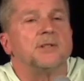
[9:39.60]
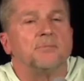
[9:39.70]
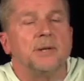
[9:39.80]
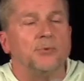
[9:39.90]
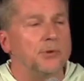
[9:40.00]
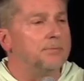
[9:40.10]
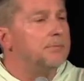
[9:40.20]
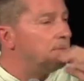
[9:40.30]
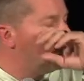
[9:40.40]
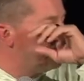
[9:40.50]
people
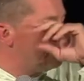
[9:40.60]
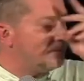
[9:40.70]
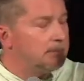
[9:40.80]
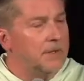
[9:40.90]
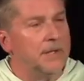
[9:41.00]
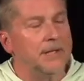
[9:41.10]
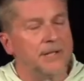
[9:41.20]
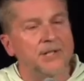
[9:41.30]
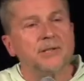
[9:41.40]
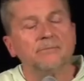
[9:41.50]
in
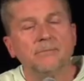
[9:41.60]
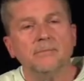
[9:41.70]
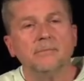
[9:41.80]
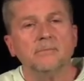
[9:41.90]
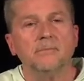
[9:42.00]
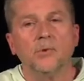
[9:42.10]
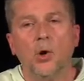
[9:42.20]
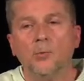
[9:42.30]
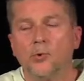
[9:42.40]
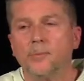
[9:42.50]
this
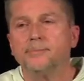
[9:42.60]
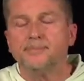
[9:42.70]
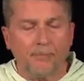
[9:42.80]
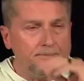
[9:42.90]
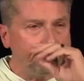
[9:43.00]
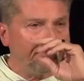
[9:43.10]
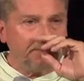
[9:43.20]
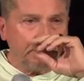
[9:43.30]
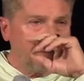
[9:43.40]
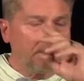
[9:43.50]
home group.
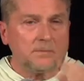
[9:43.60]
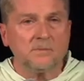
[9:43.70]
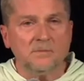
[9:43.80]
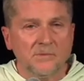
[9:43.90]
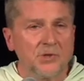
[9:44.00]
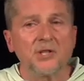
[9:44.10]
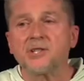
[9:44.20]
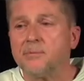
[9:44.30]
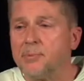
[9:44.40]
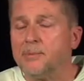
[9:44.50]
Dozen
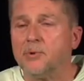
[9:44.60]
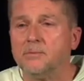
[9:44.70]
people.